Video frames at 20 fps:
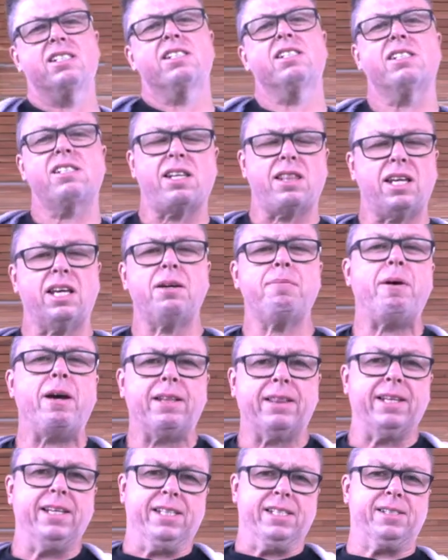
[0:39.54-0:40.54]
So think
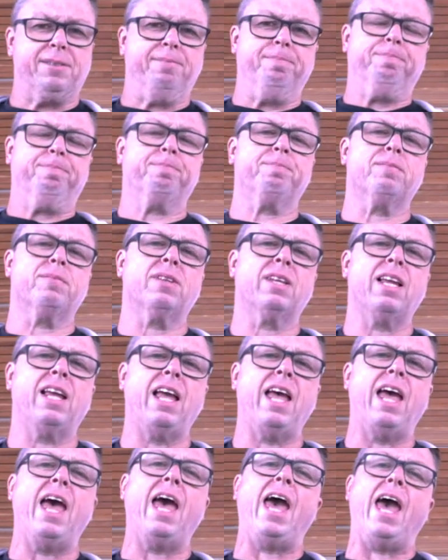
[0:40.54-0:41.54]
about this.
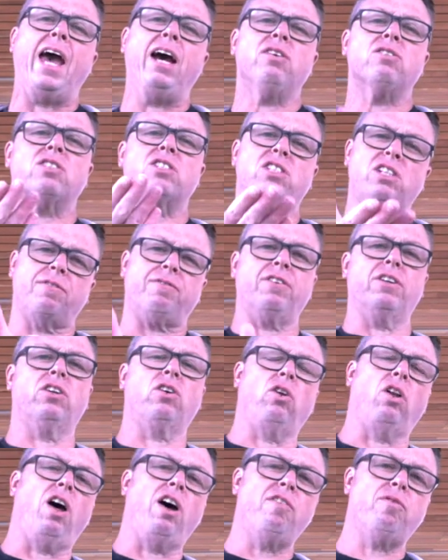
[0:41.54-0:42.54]
How different
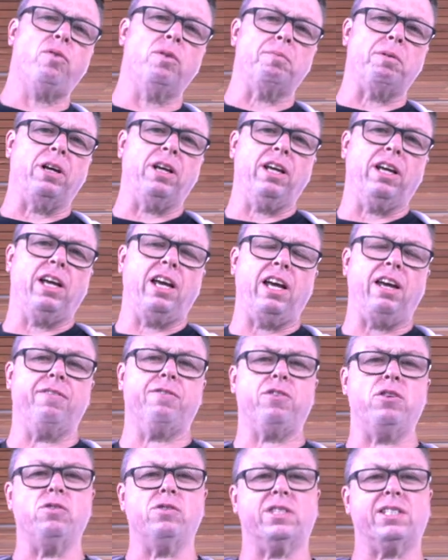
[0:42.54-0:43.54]
your life would be
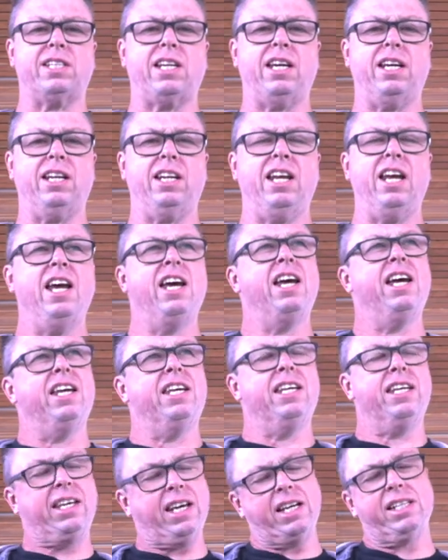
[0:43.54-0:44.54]
if you said
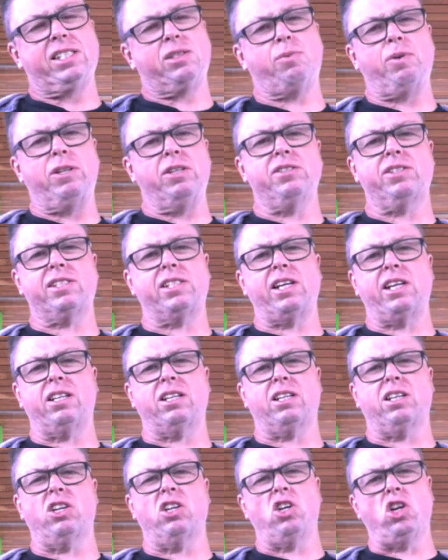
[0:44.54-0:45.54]
yes when you said
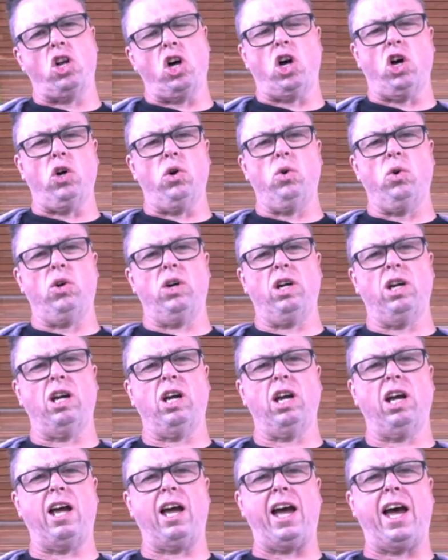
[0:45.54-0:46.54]
no
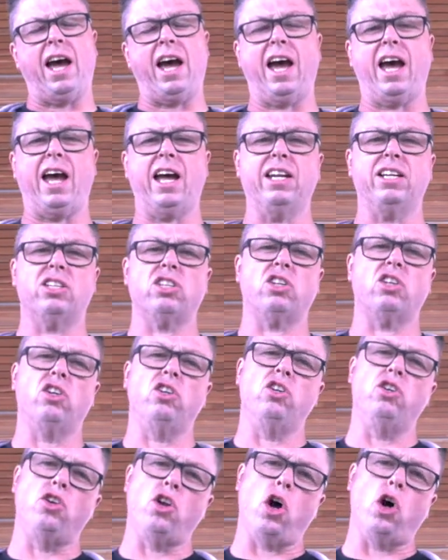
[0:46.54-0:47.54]
and
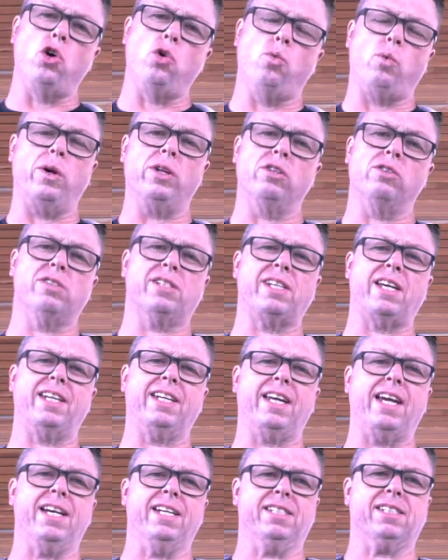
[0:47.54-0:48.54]
no when you
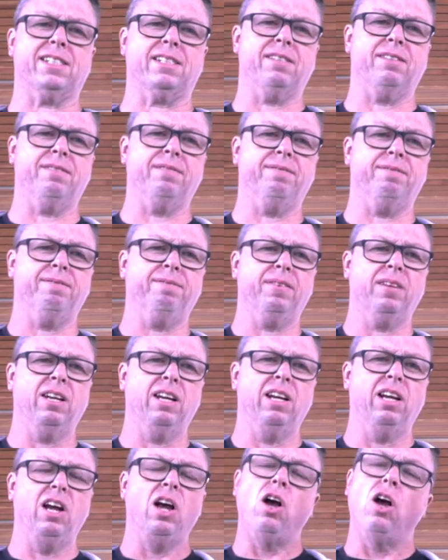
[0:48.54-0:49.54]
said yes.
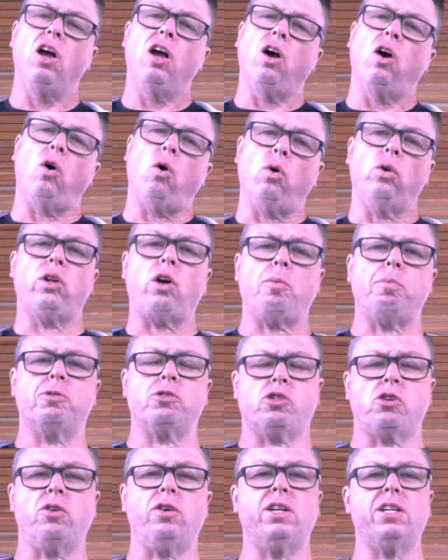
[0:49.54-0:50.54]
All the
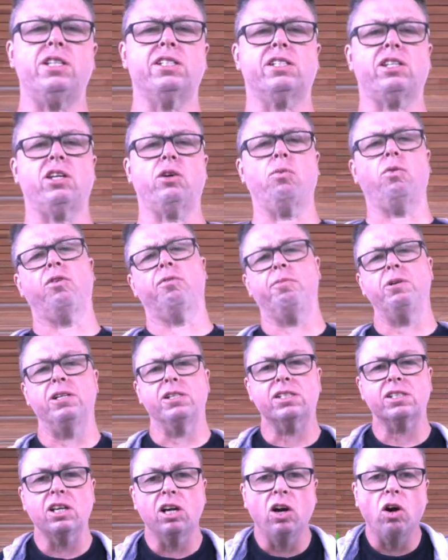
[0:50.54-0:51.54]
opportunities that you would have
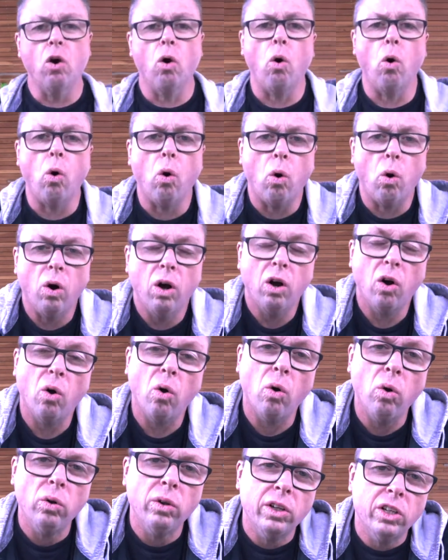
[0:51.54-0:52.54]
missed or
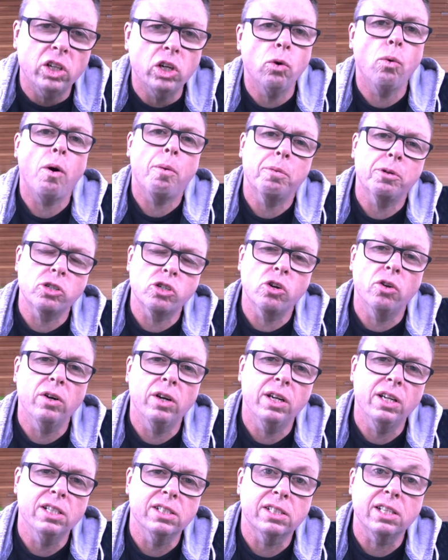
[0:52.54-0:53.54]
all the new
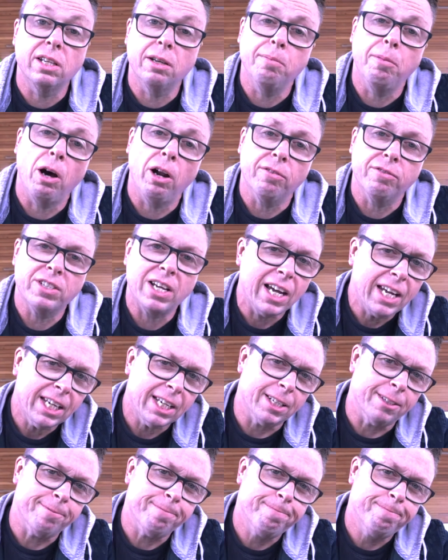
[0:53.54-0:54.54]
opportunities that you might have
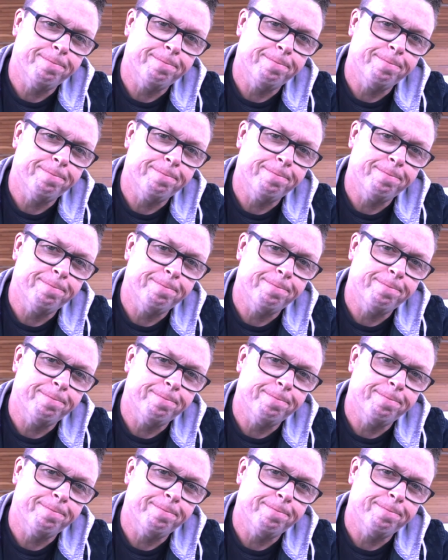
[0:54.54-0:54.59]
taken.